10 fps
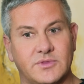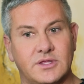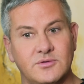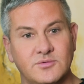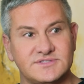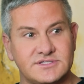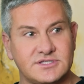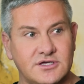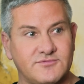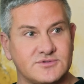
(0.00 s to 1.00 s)
it was a
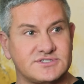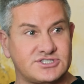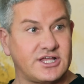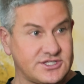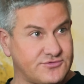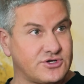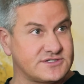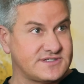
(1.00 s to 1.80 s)
challenge for us